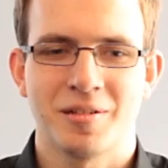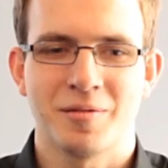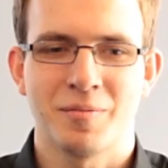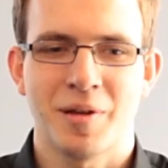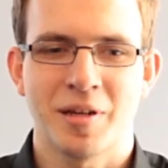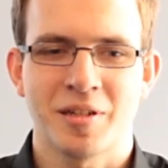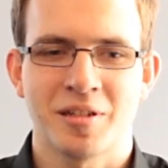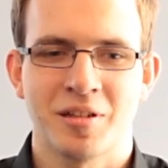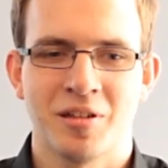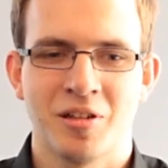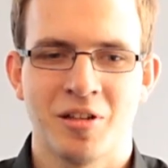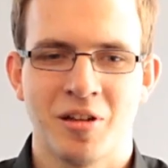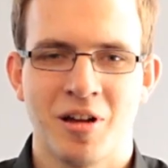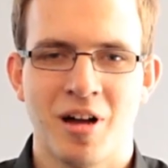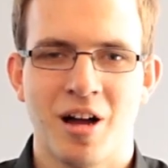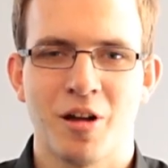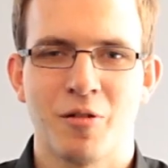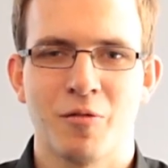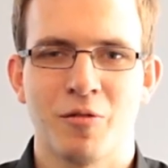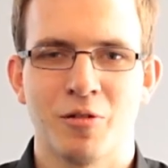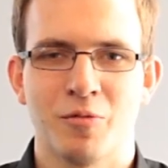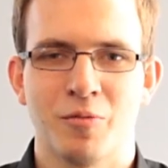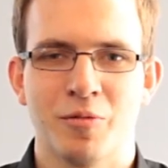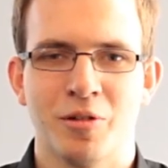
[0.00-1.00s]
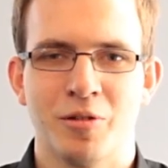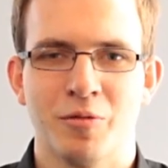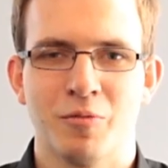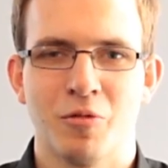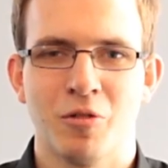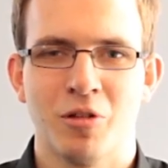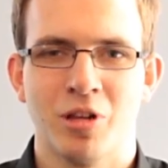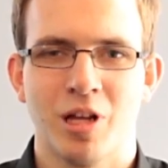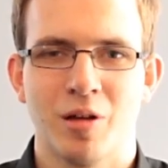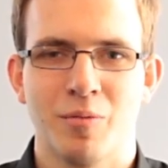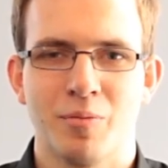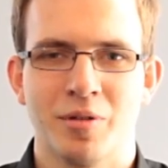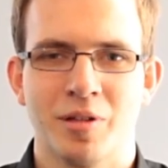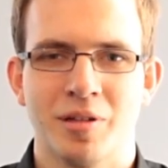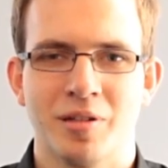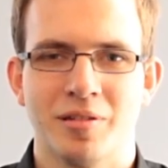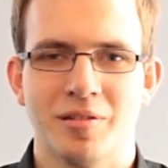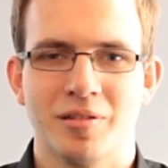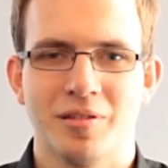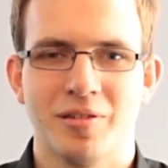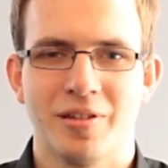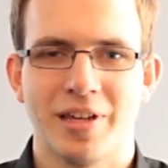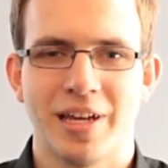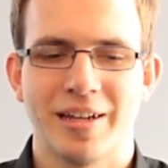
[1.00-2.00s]
it makes it a little awkward when you go up and
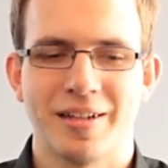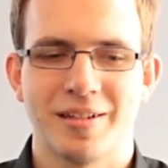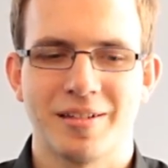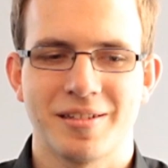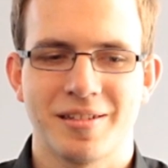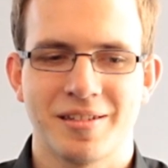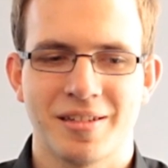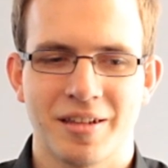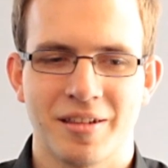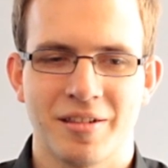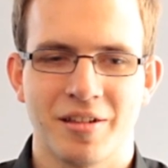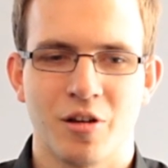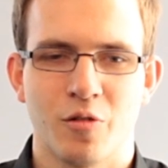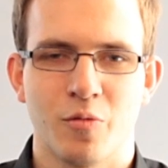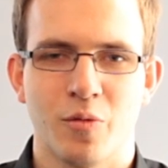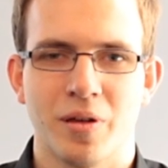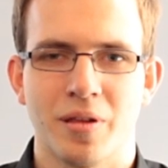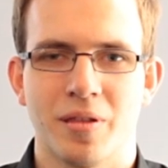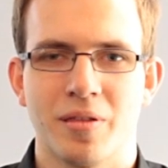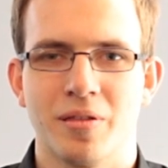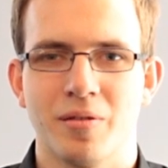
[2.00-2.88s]
you can't sit there with